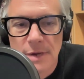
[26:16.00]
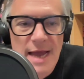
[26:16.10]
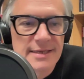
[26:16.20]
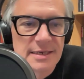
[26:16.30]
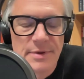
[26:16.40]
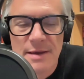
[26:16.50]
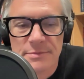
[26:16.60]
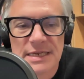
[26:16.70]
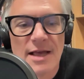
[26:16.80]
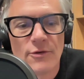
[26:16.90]

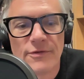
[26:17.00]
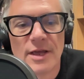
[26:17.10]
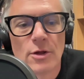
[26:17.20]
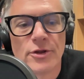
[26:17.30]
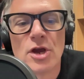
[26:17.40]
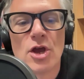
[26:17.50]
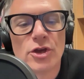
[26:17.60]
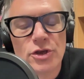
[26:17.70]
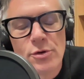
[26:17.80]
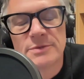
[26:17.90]
ICBM silo field,
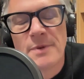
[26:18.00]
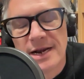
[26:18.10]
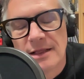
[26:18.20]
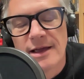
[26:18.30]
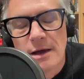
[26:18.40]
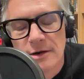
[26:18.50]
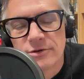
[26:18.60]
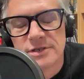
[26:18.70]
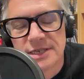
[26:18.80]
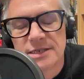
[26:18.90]
you are spending like
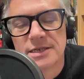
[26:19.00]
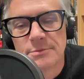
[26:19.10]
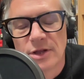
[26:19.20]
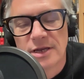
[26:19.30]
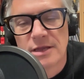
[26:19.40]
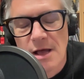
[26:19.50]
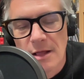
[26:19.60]
$160 million